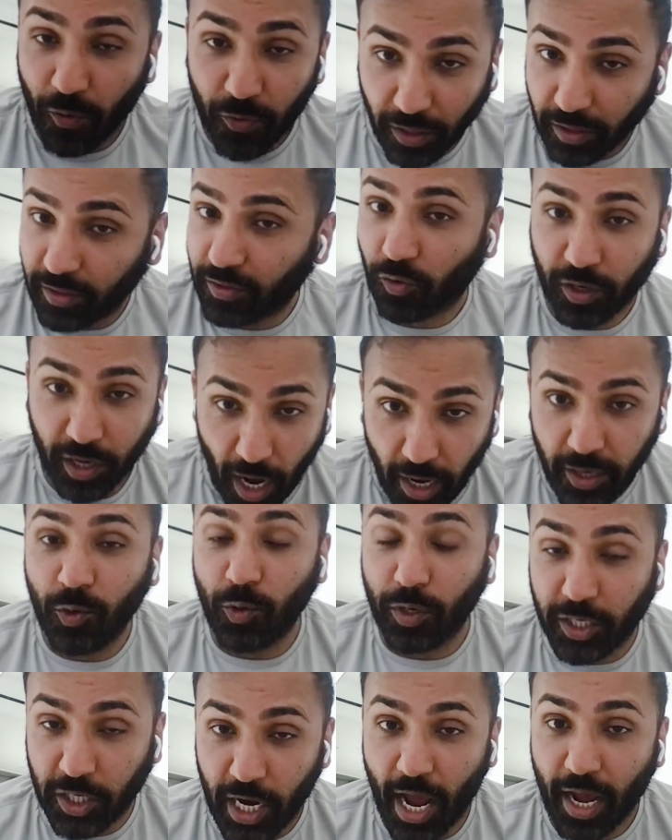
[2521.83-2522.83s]
know they'll cut
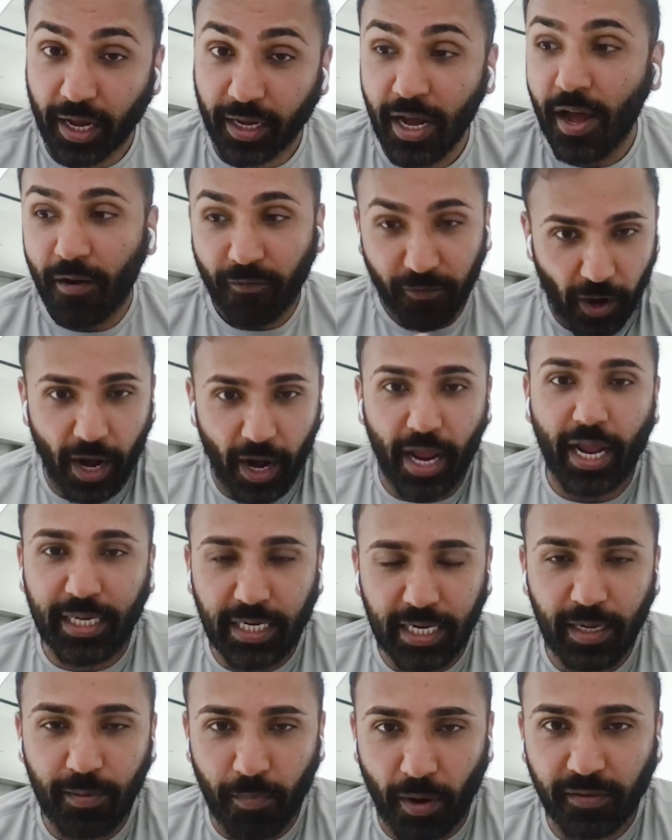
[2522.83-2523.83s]
you a check for
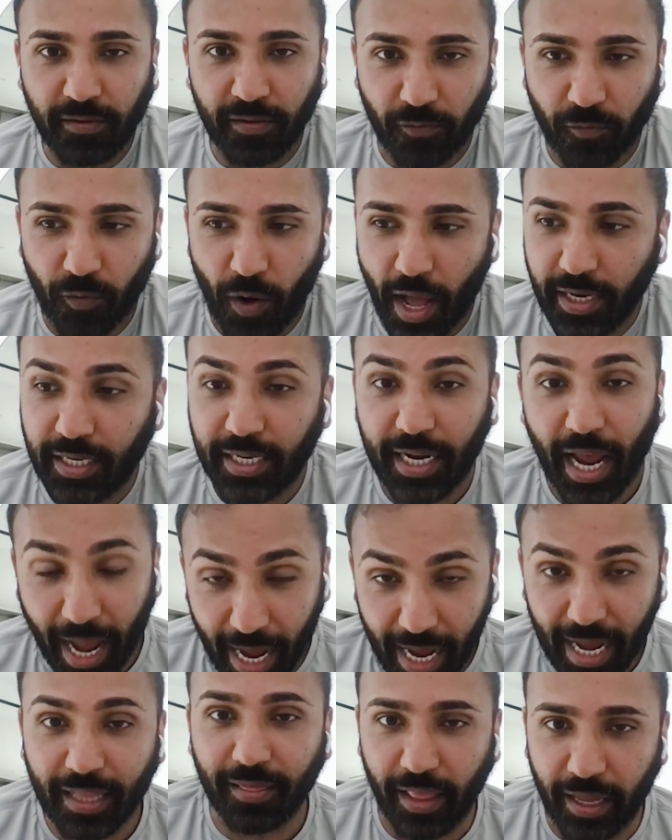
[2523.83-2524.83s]
18 months of rent
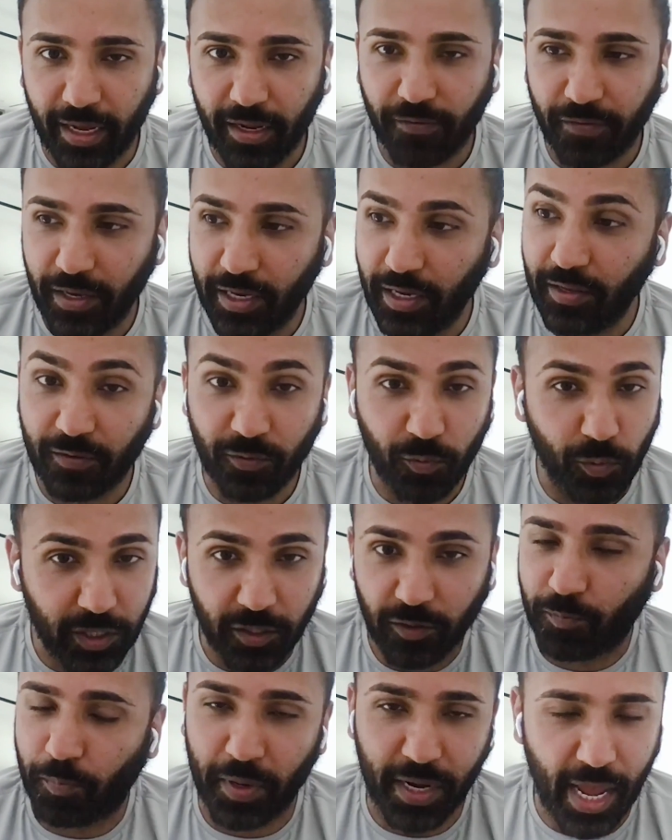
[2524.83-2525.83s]
and late fees,
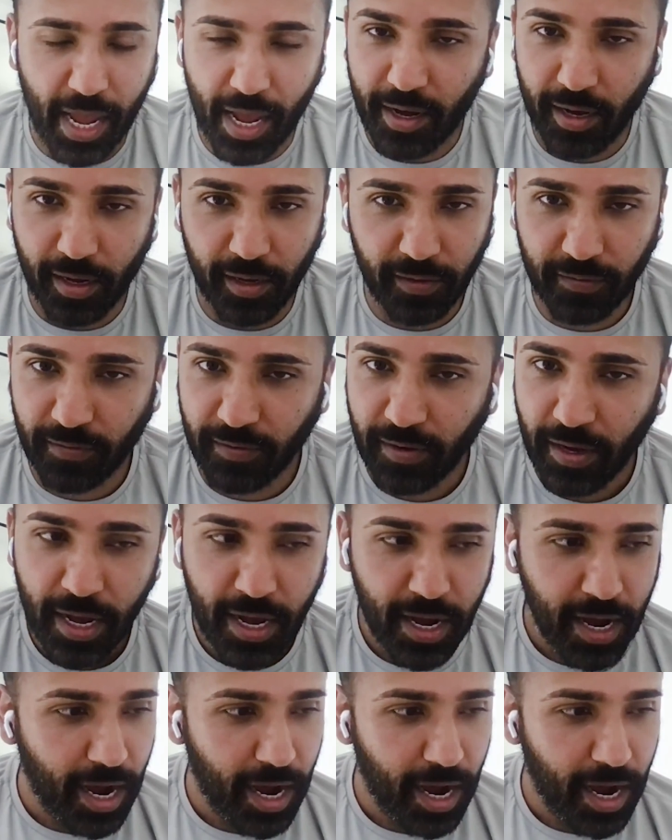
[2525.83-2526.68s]
which is bananas.